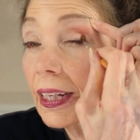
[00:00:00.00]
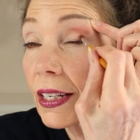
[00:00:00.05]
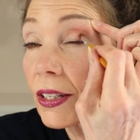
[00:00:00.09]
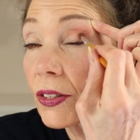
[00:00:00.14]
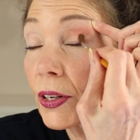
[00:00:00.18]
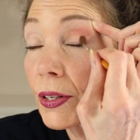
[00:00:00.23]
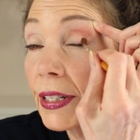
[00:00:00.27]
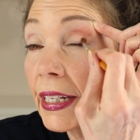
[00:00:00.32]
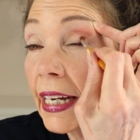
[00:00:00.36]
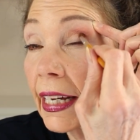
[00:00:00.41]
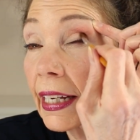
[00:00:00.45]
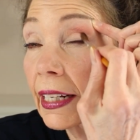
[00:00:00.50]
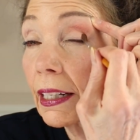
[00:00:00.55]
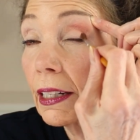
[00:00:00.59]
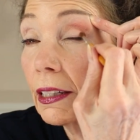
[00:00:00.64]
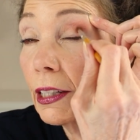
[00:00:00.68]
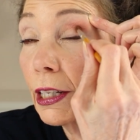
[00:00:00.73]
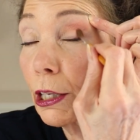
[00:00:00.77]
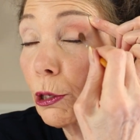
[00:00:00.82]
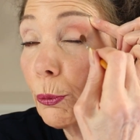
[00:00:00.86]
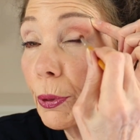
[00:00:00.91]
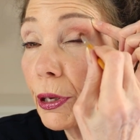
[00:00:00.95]
So I'm taking a
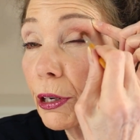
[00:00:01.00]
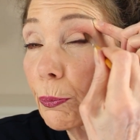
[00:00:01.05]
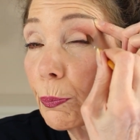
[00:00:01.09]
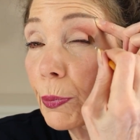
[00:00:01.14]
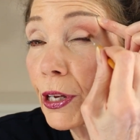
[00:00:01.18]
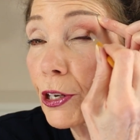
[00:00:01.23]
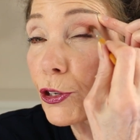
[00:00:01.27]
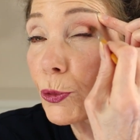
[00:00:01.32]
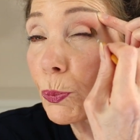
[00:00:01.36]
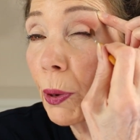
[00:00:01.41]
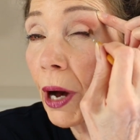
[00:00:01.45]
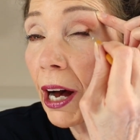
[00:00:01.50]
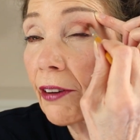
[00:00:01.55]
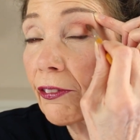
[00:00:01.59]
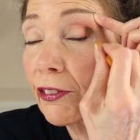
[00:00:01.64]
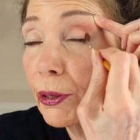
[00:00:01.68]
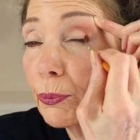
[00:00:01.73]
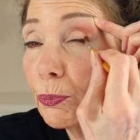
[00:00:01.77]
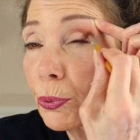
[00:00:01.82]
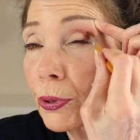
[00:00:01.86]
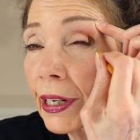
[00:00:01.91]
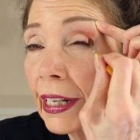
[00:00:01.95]
little bit of Peach Puff
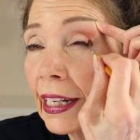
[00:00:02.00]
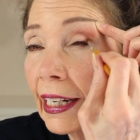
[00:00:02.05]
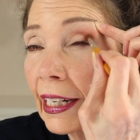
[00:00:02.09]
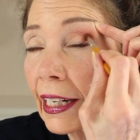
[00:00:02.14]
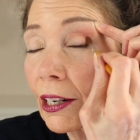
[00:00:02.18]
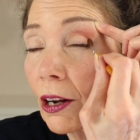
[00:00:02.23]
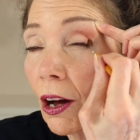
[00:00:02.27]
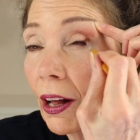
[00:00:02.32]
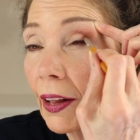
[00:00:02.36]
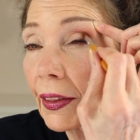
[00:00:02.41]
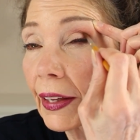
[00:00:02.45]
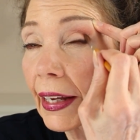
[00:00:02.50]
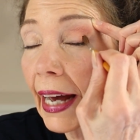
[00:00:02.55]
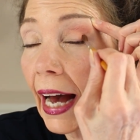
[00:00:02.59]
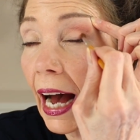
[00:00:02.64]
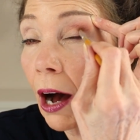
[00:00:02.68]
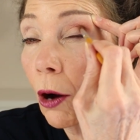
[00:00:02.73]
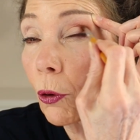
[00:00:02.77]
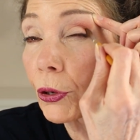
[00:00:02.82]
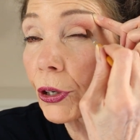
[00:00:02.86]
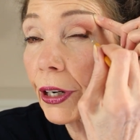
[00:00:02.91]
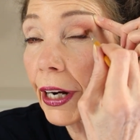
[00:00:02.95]
and putting it on the
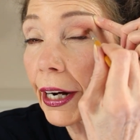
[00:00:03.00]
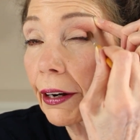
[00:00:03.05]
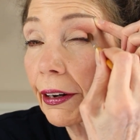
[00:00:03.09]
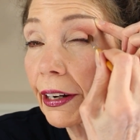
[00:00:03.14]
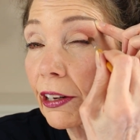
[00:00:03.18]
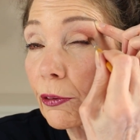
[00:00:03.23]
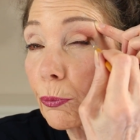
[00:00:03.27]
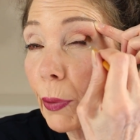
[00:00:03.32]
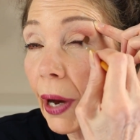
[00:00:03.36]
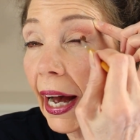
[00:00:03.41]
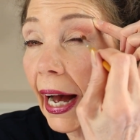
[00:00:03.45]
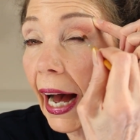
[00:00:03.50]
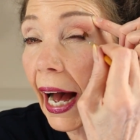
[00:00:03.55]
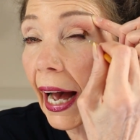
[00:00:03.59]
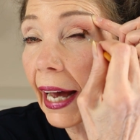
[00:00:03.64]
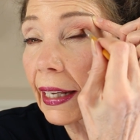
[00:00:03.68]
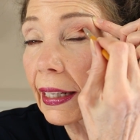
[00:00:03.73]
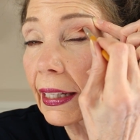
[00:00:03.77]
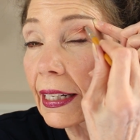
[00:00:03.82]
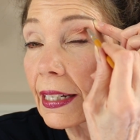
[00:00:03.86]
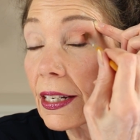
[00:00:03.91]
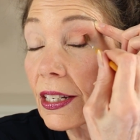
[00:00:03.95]
outer area of my
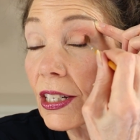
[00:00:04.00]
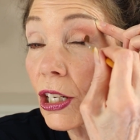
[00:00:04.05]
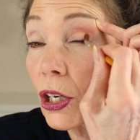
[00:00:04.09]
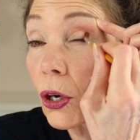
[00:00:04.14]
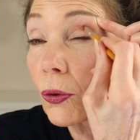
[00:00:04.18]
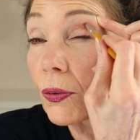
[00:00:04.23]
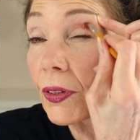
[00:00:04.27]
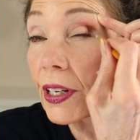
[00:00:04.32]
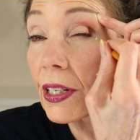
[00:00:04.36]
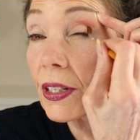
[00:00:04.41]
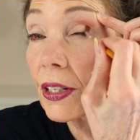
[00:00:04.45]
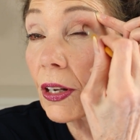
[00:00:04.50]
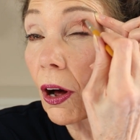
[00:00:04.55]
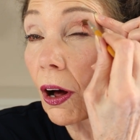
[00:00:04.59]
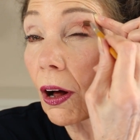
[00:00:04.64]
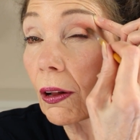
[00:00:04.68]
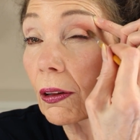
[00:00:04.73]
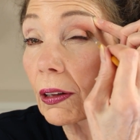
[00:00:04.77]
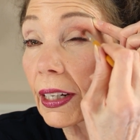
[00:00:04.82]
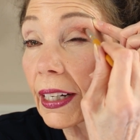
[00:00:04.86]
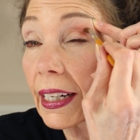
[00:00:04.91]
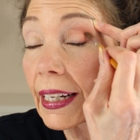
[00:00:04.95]
eyelid so this
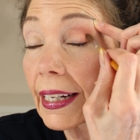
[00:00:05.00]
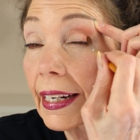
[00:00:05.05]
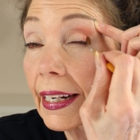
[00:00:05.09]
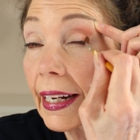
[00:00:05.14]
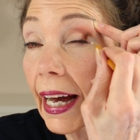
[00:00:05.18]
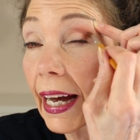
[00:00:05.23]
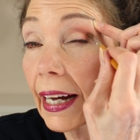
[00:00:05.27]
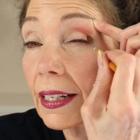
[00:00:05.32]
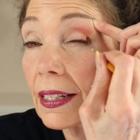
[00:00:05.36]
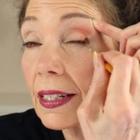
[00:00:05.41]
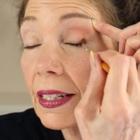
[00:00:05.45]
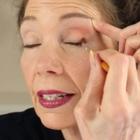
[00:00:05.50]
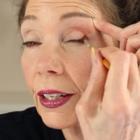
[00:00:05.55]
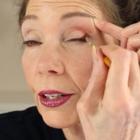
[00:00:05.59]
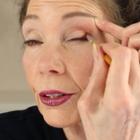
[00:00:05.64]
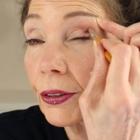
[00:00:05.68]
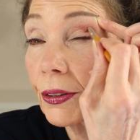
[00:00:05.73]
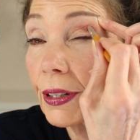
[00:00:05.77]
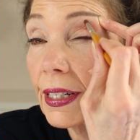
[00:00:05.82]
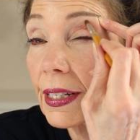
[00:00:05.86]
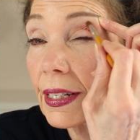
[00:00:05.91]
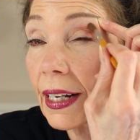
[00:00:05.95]
all connects, the
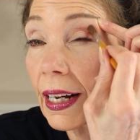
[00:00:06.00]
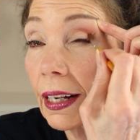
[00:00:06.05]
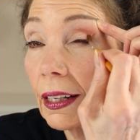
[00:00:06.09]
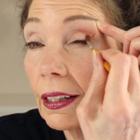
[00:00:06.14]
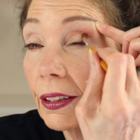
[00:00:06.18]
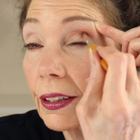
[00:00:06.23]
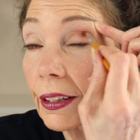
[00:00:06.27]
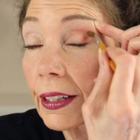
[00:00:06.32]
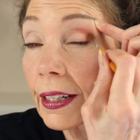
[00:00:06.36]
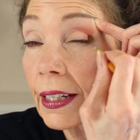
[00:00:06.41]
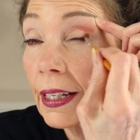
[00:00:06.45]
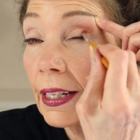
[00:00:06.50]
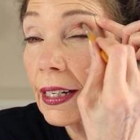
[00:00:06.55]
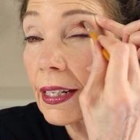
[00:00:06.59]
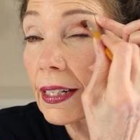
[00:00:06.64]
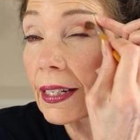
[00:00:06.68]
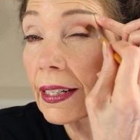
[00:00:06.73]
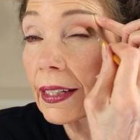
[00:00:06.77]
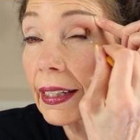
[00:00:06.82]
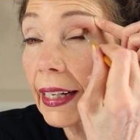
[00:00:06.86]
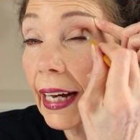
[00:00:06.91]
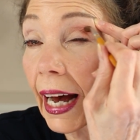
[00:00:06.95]
crease color
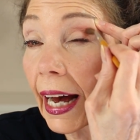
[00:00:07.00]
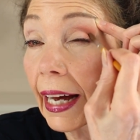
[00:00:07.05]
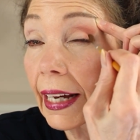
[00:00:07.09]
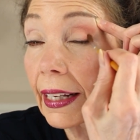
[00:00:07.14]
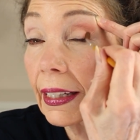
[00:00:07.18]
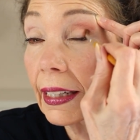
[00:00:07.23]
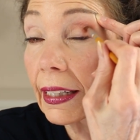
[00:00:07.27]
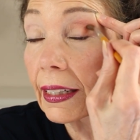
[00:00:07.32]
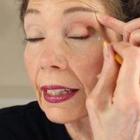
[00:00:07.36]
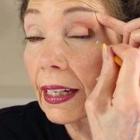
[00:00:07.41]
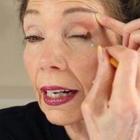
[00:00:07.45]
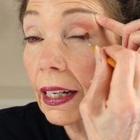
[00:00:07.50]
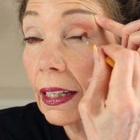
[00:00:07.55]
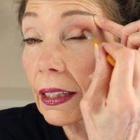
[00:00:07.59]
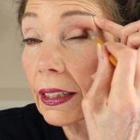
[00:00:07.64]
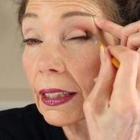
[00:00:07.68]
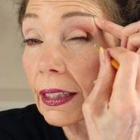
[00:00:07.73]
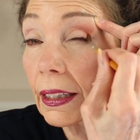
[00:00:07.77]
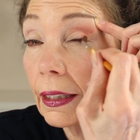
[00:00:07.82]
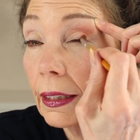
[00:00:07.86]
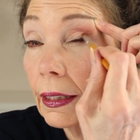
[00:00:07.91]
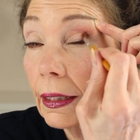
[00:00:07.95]
to the eyelid
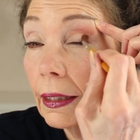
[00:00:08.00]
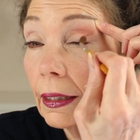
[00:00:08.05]
color.